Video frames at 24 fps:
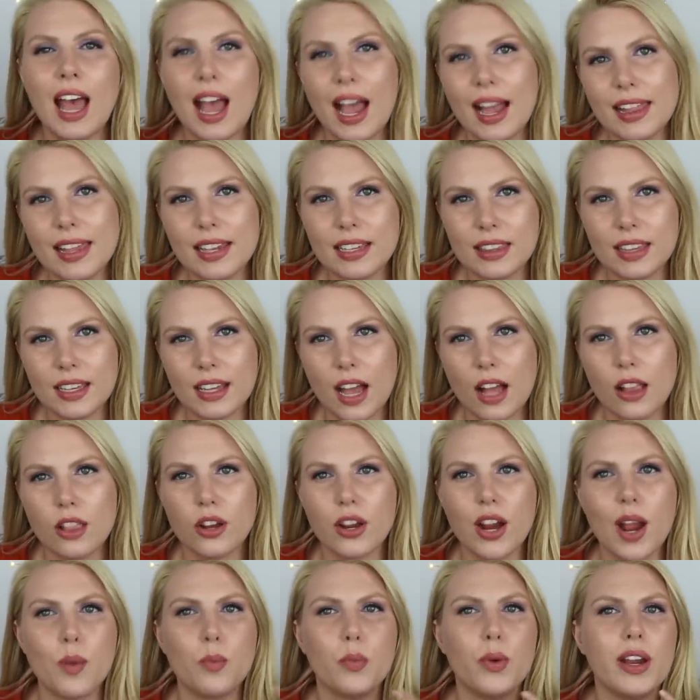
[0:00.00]
I like the
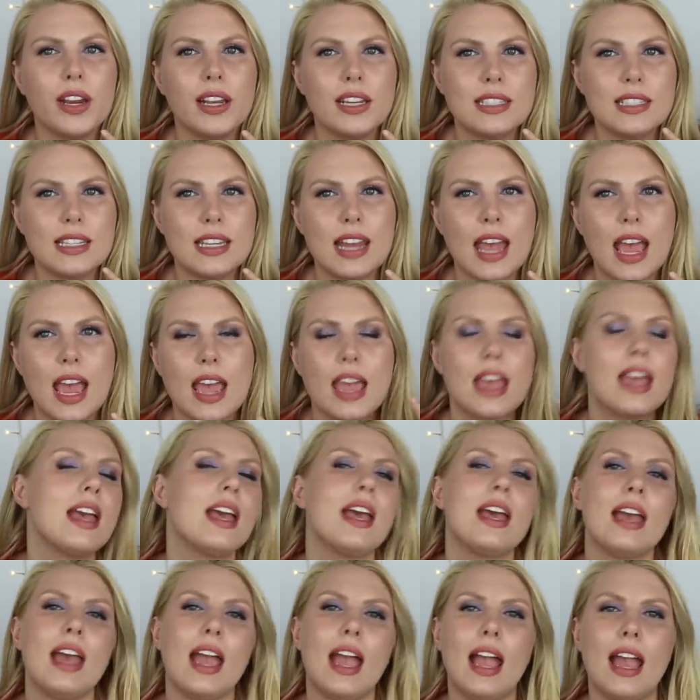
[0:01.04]
color. I'm wearing it today,
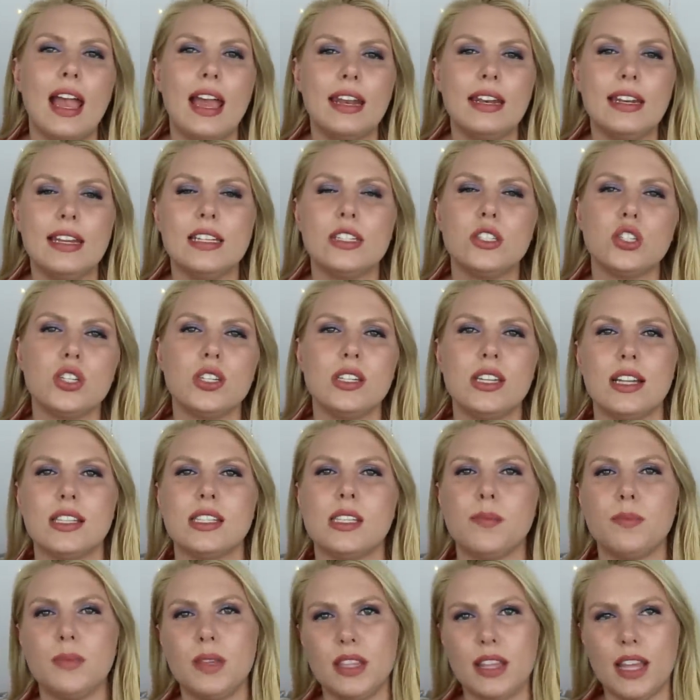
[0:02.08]
and it's just
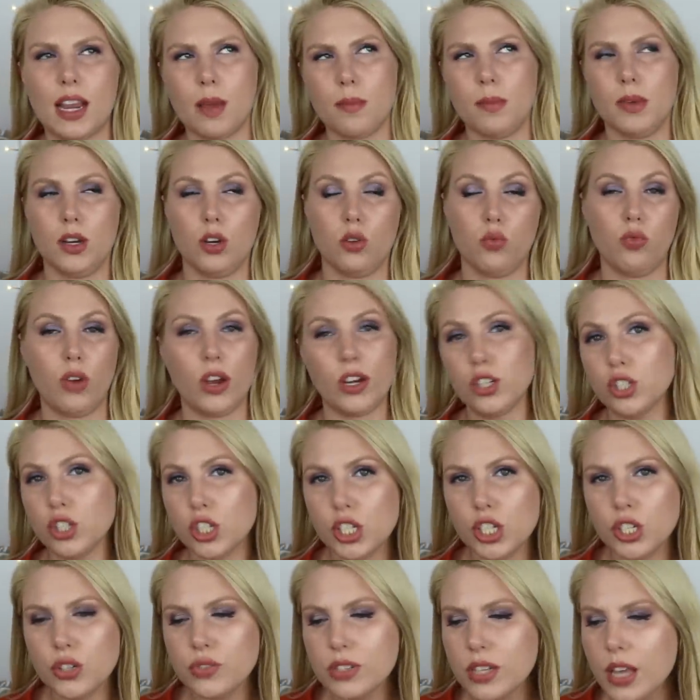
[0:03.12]
not something that I'm in a rush
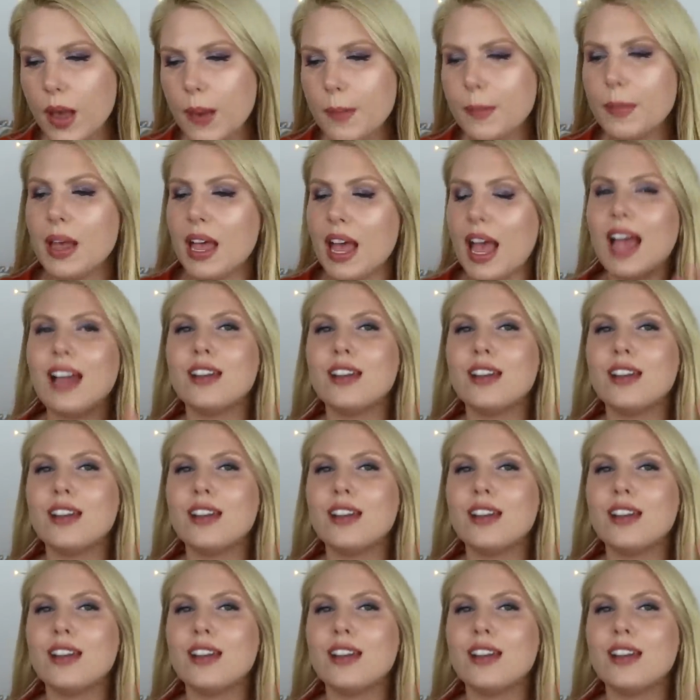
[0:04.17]
to use up.